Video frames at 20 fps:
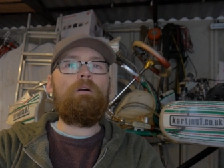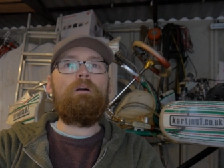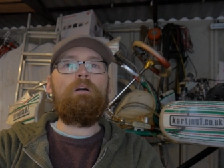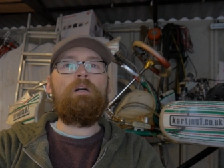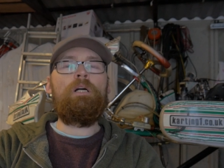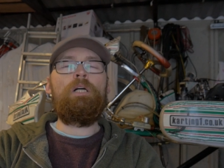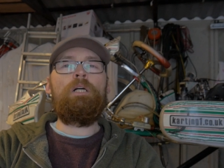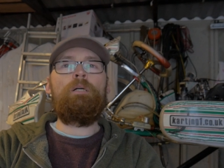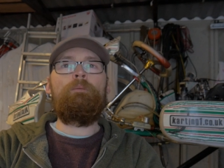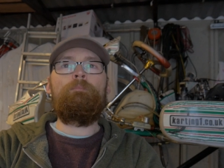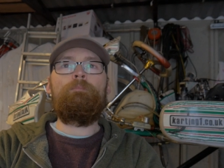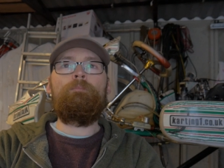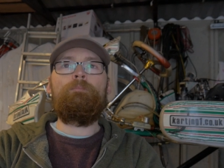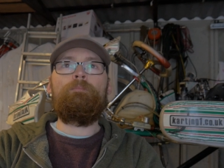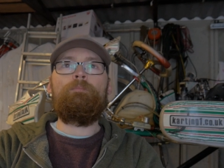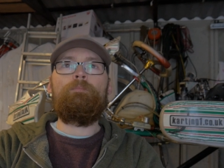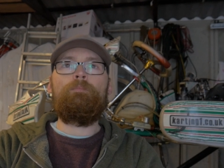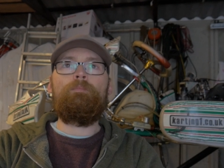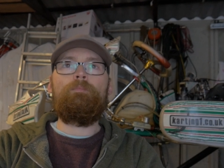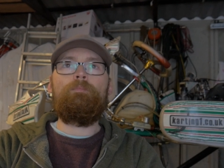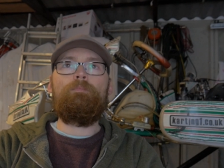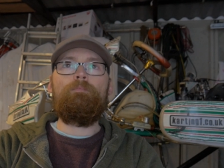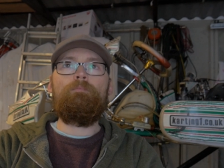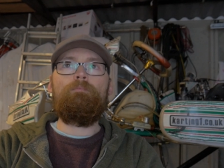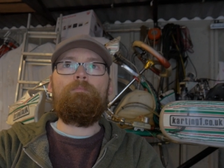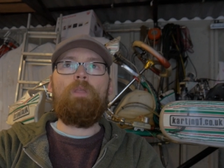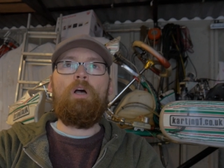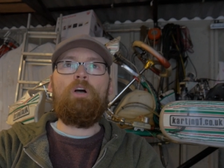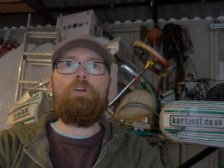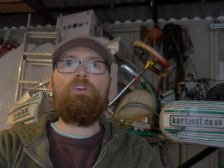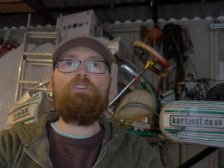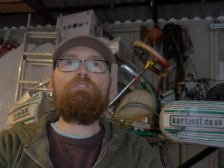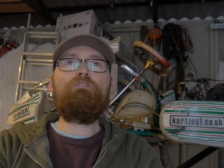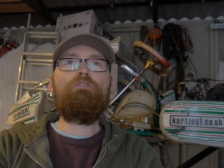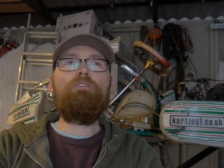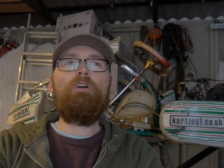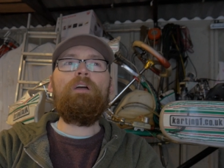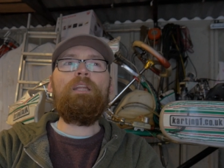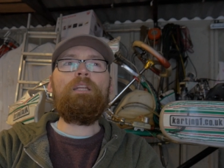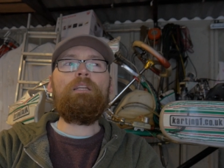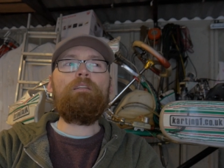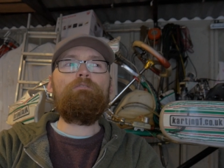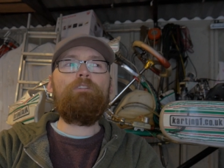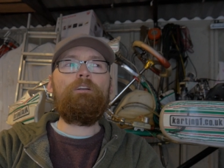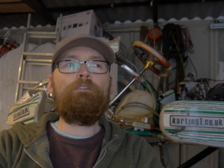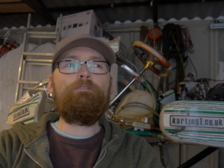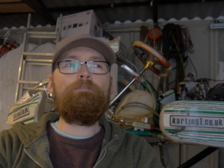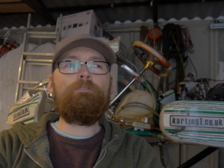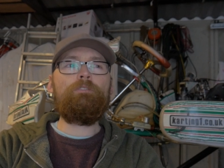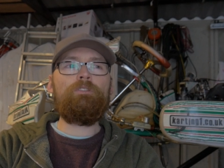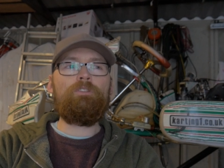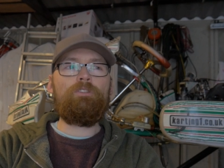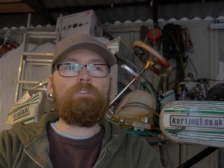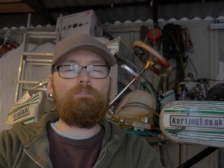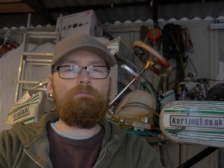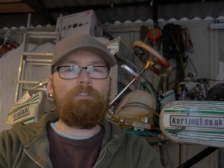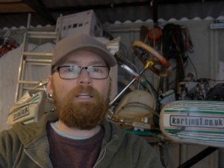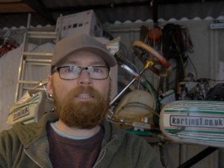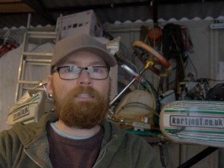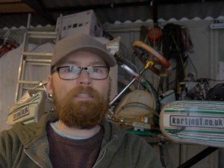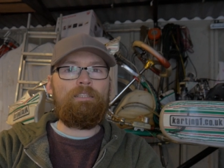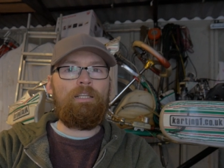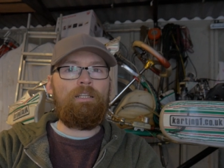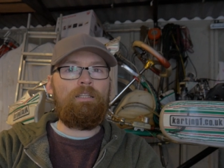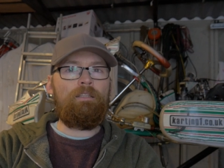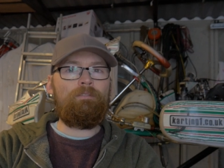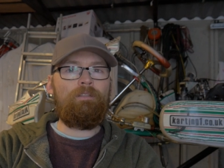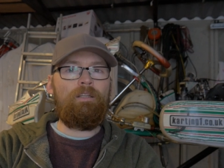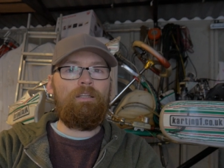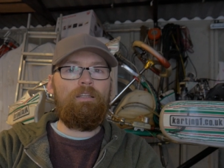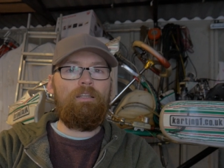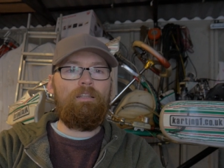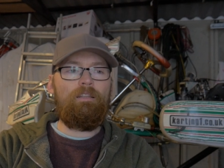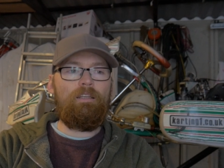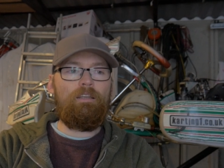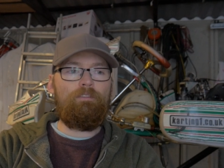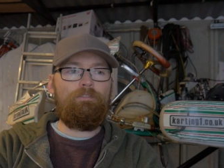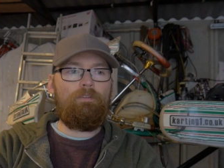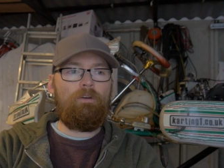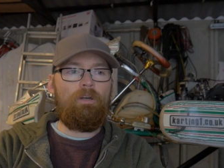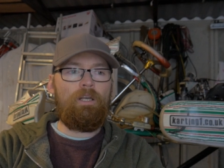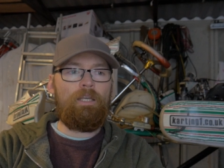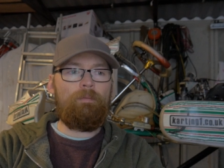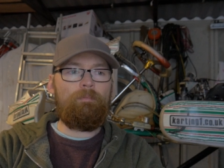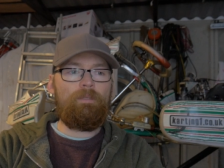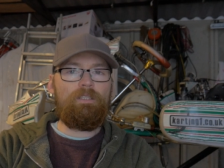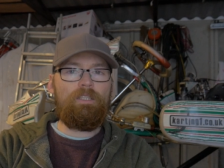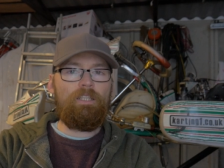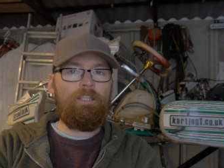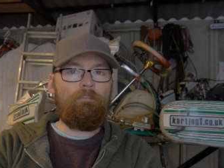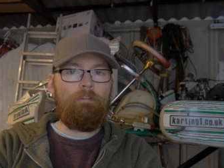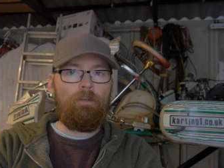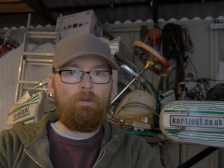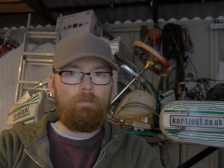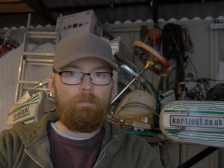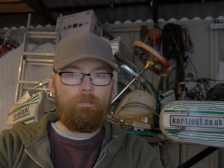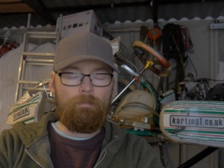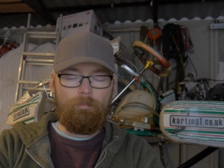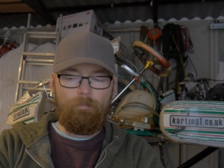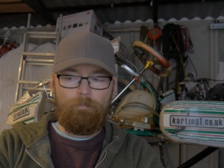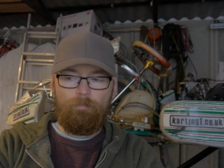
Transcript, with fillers: Um, I couldn't find any reference to Raganelli on any of the FIA material,